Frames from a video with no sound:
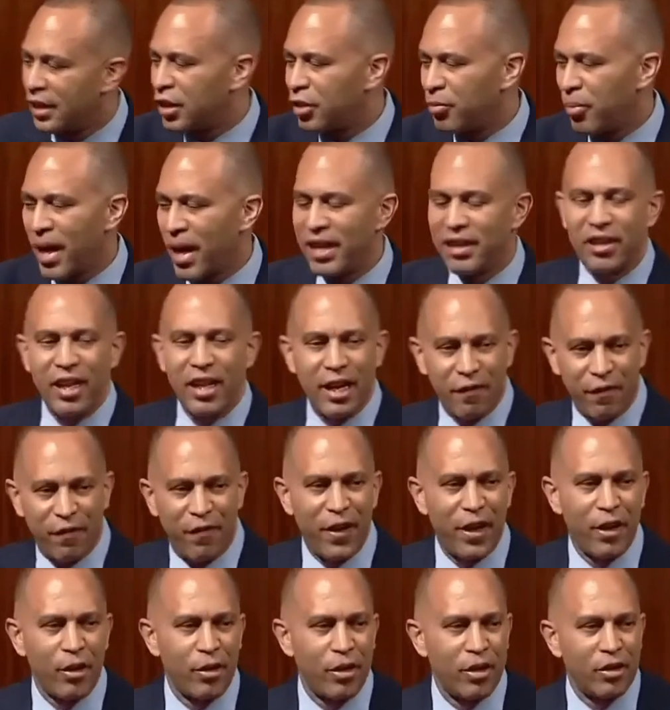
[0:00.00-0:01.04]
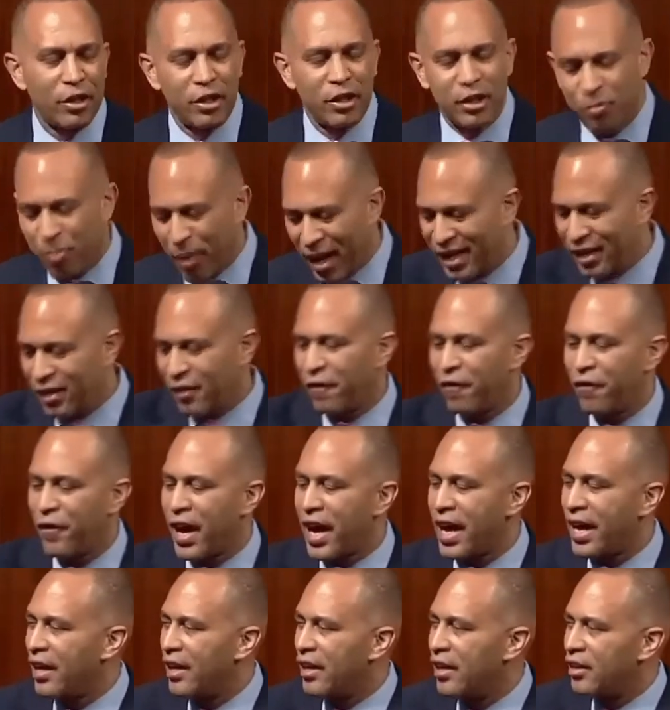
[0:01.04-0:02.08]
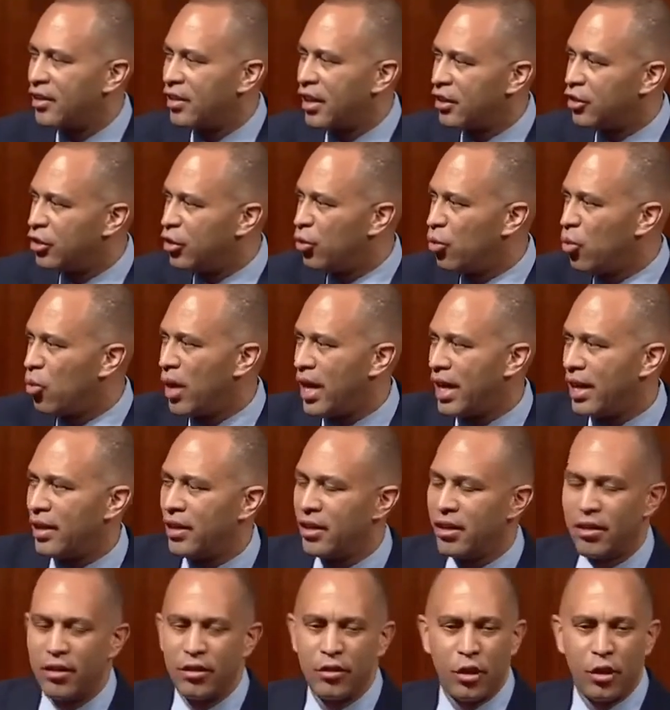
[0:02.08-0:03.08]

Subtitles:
despite that failure, despite the fact that you went